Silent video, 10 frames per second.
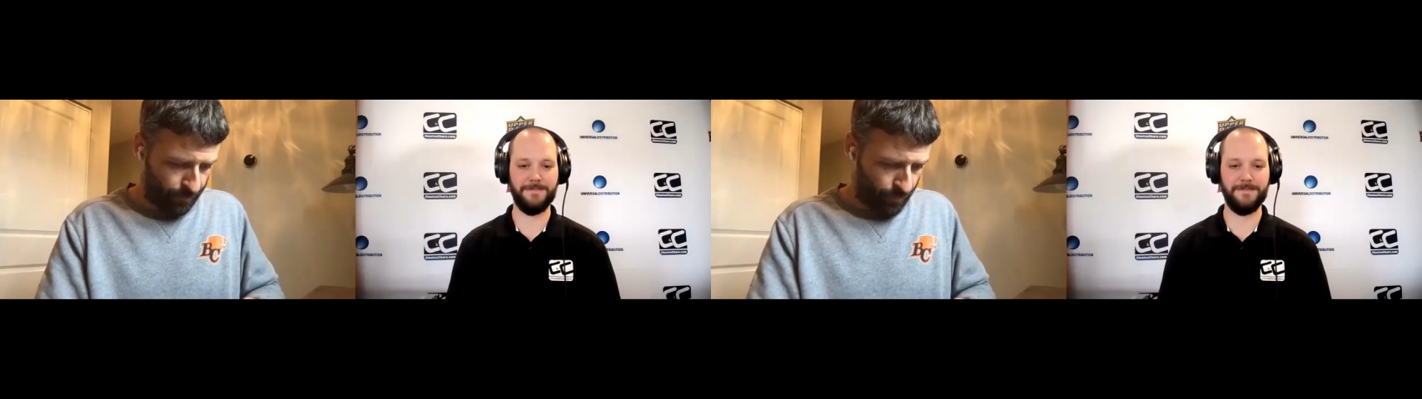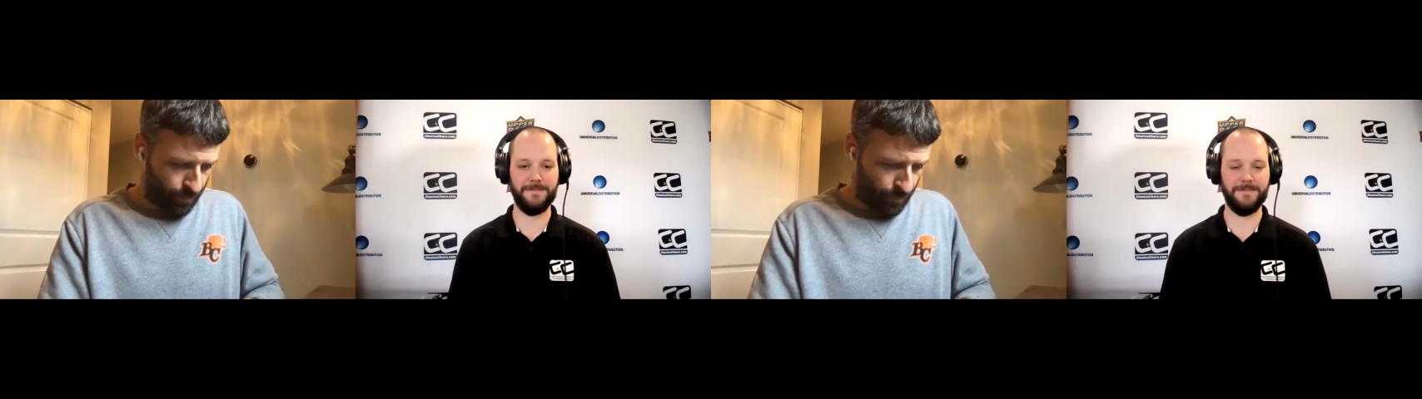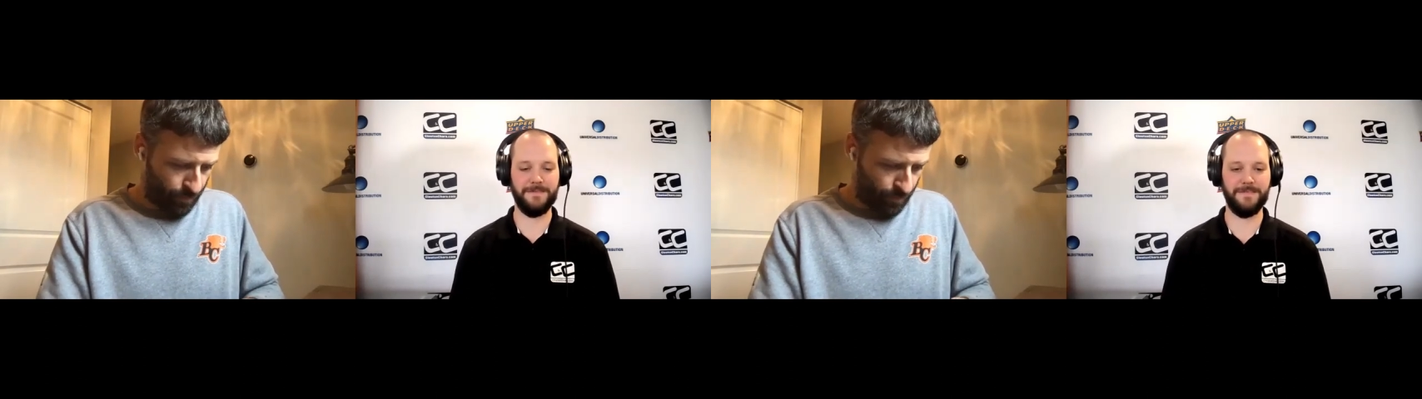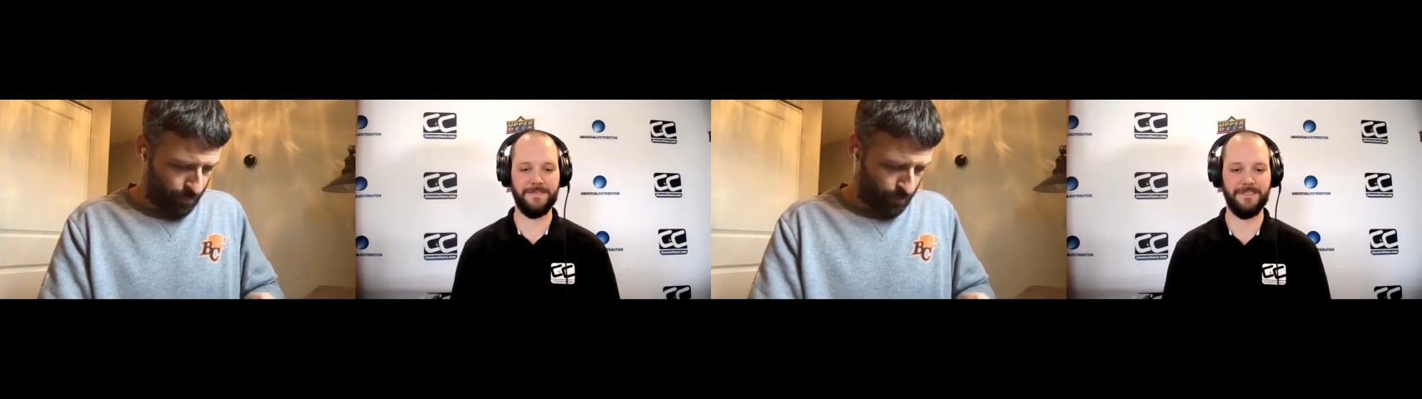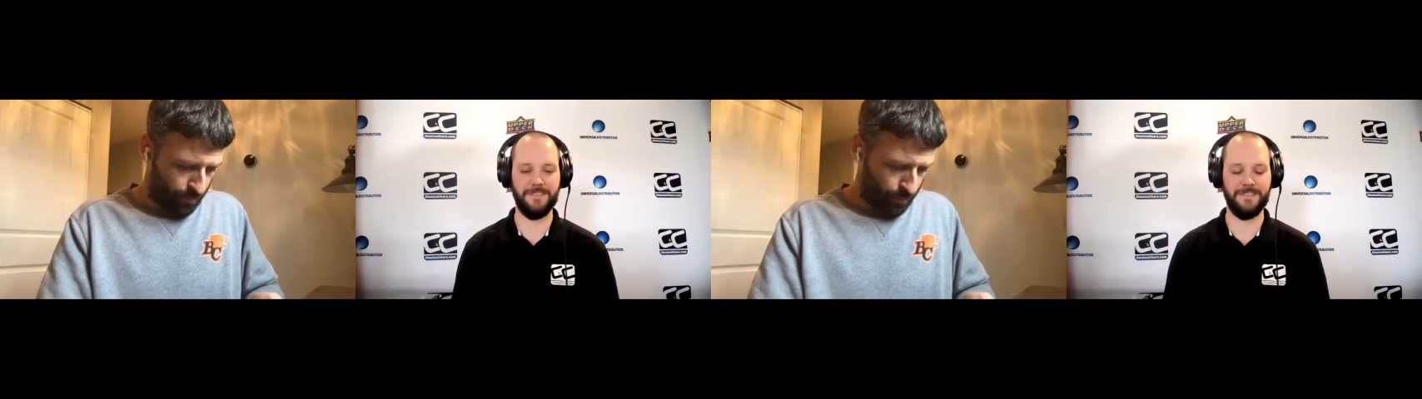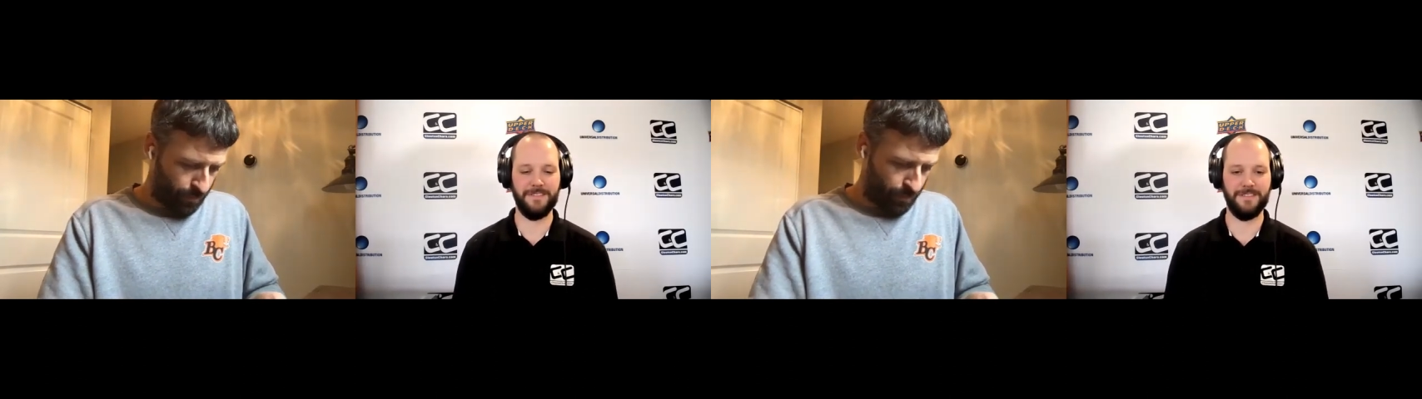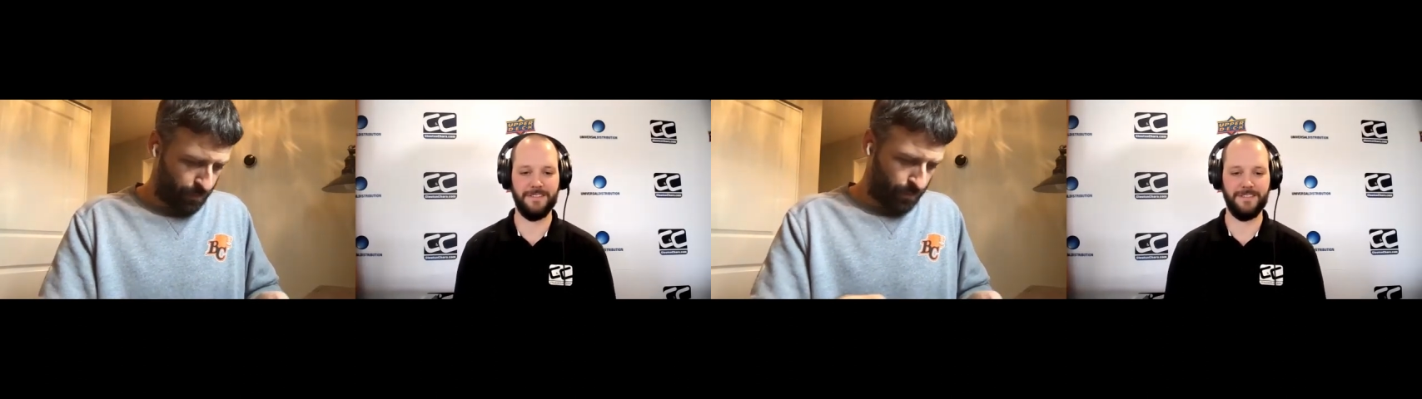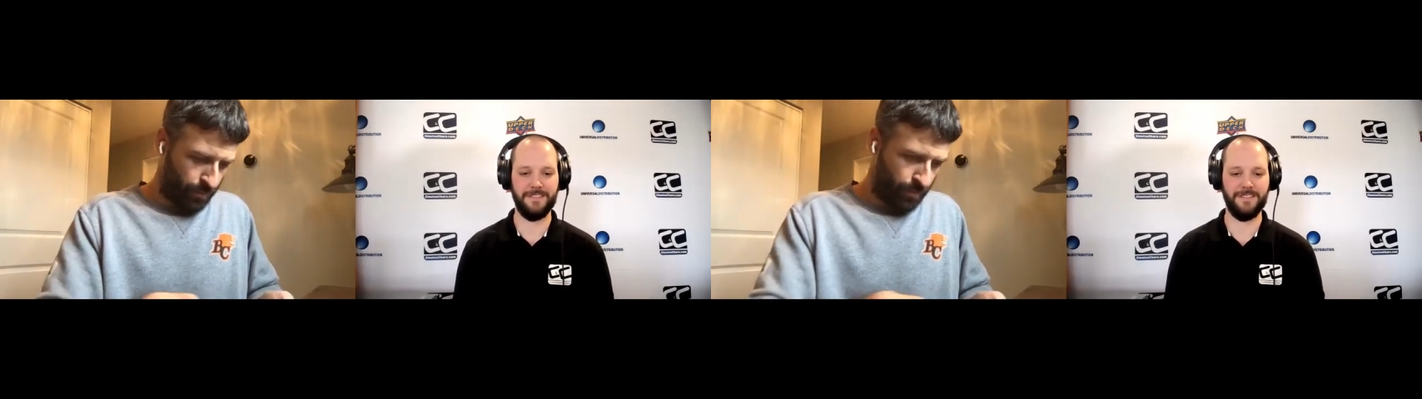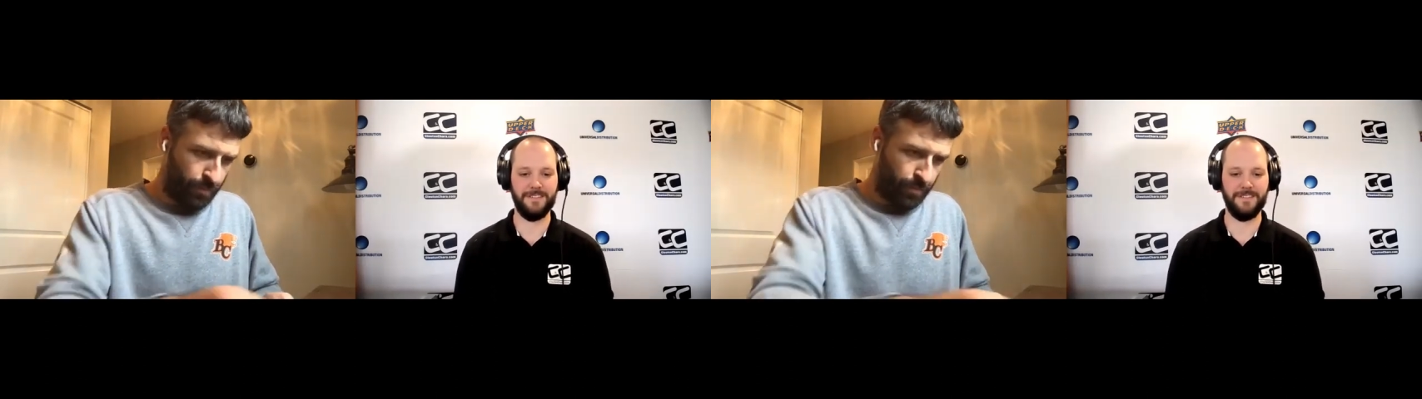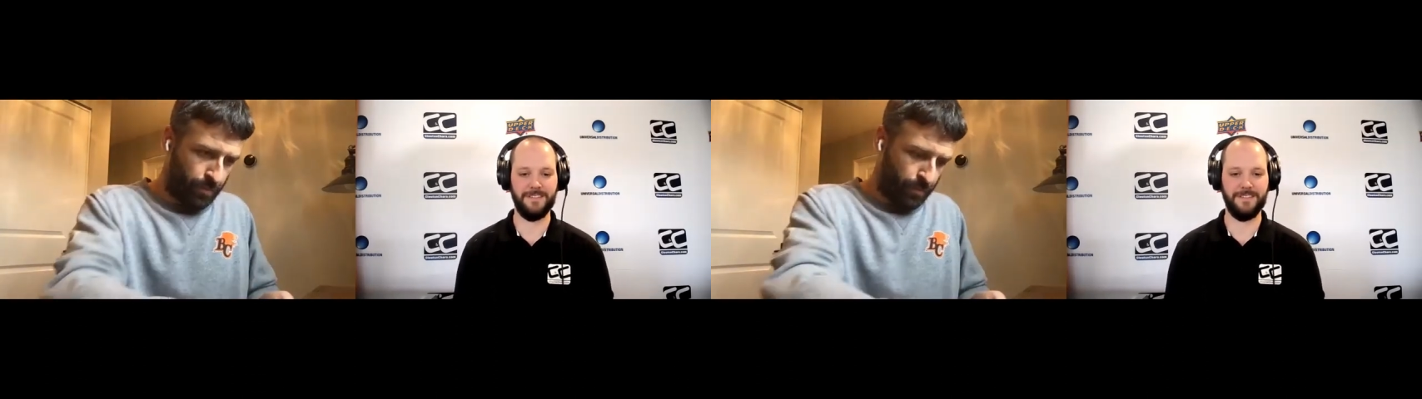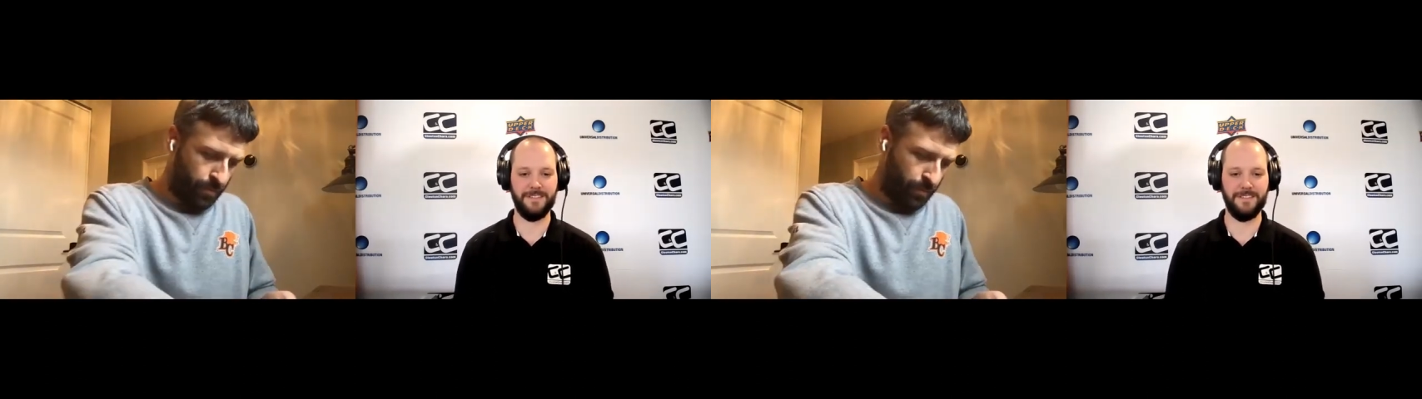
Nothing is said.